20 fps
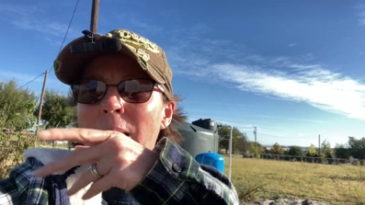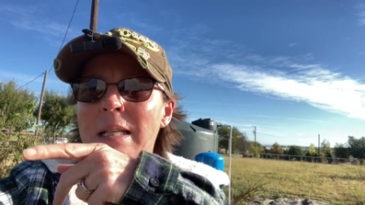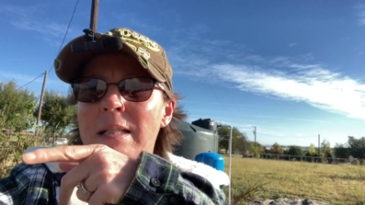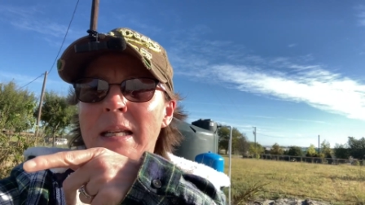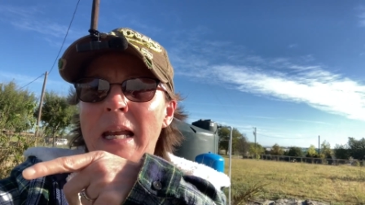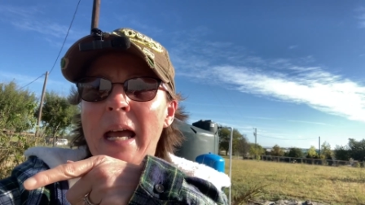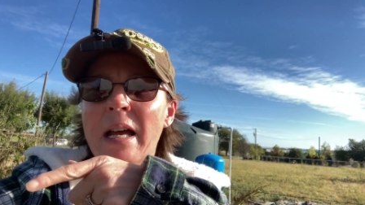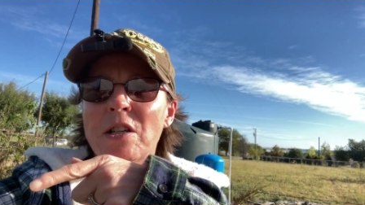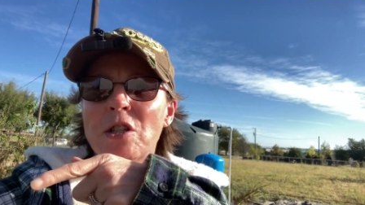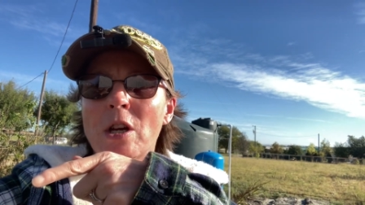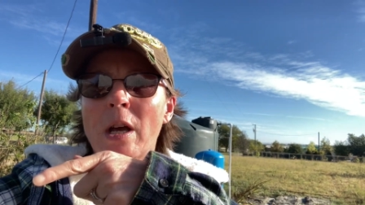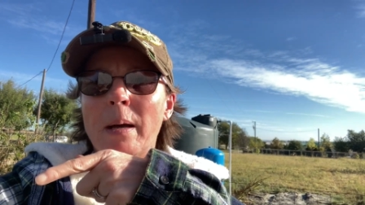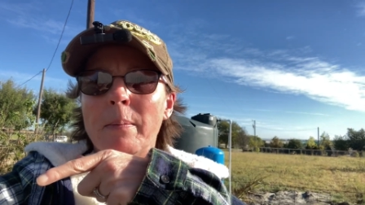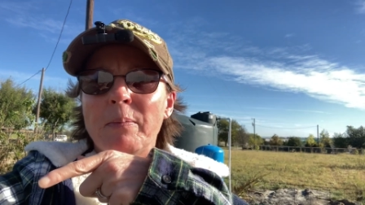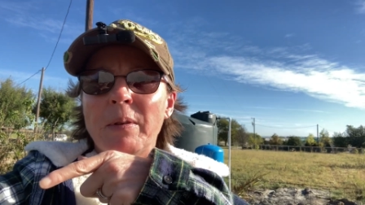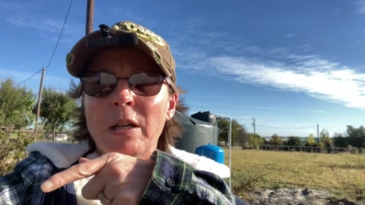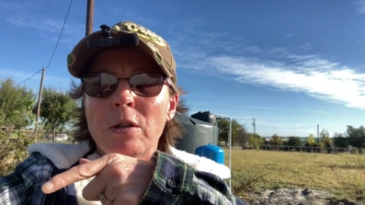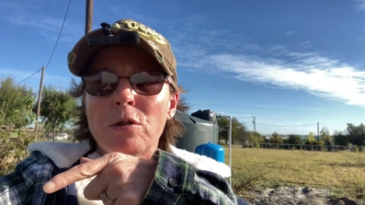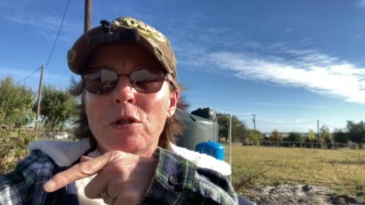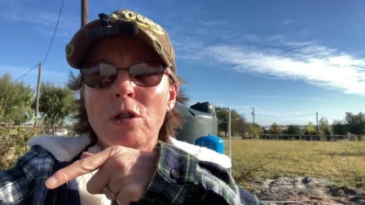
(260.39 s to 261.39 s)
a stash
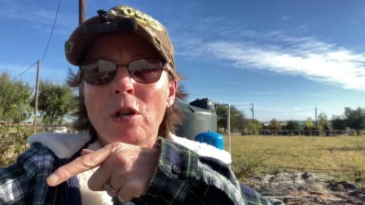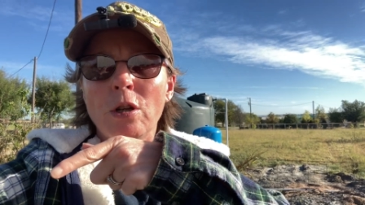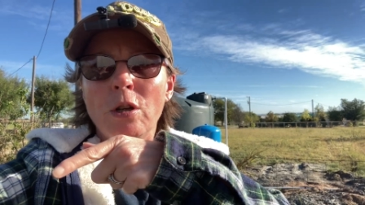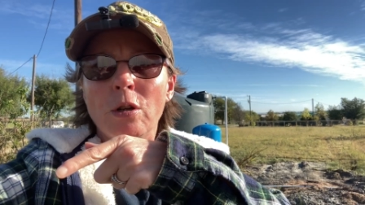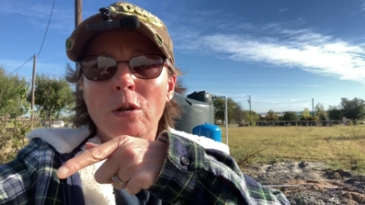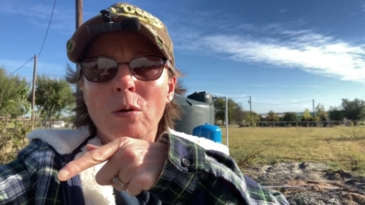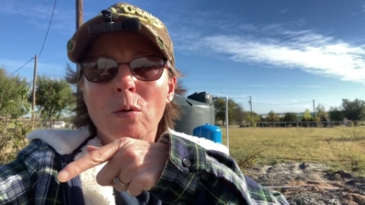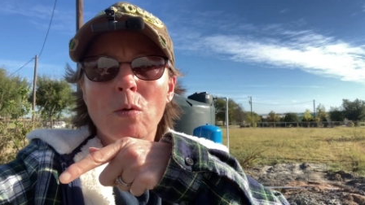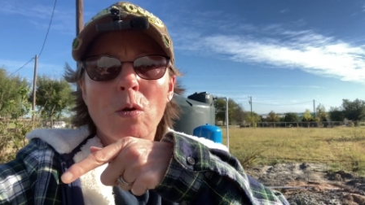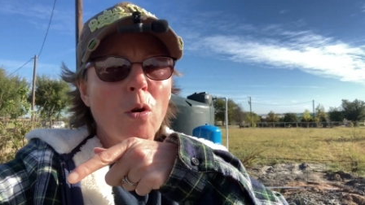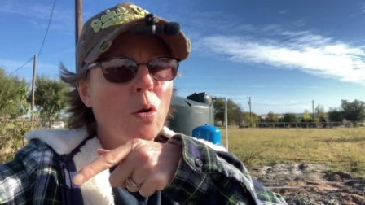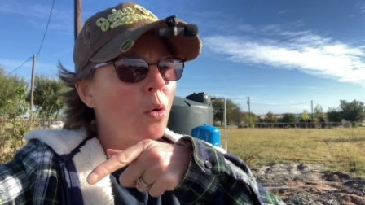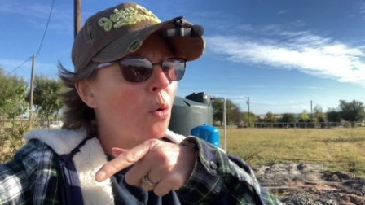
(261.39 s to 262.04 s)
up there too,